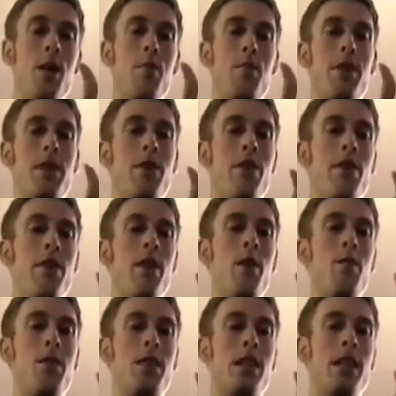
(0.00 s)
But your
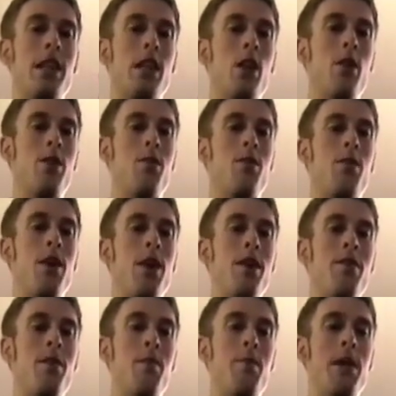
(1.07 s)
thumb is going to go in front
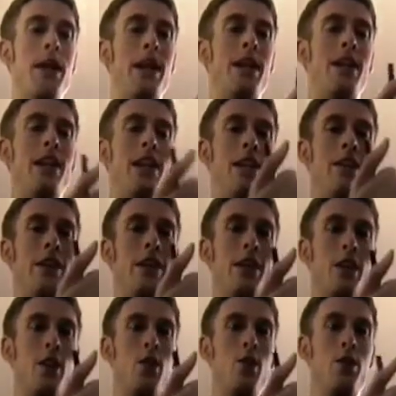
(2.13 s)
of the pen and you're
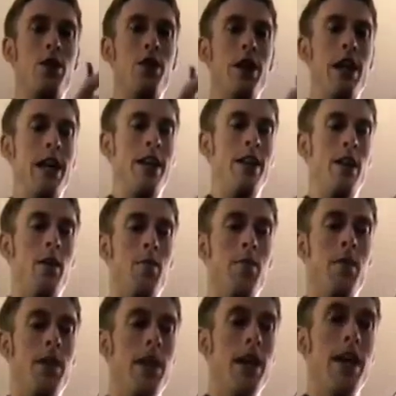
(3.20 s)
going to close your hand up.
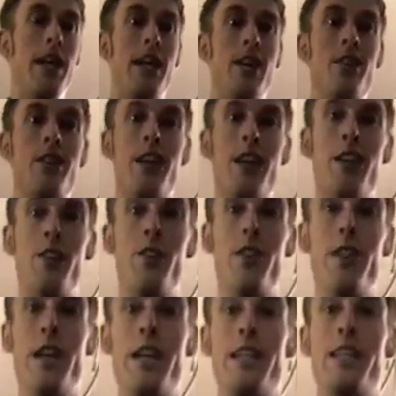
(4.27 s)
Here's how you do
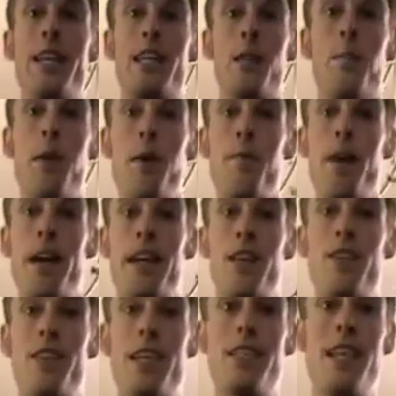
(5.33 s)
that. You take the pen back and
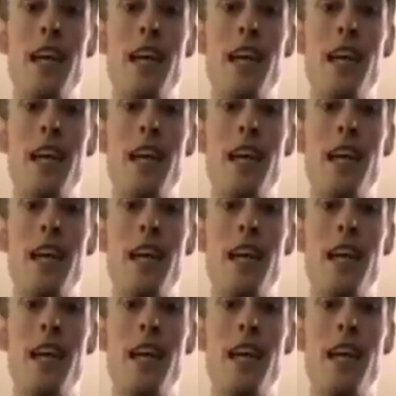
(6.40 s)
you say, it's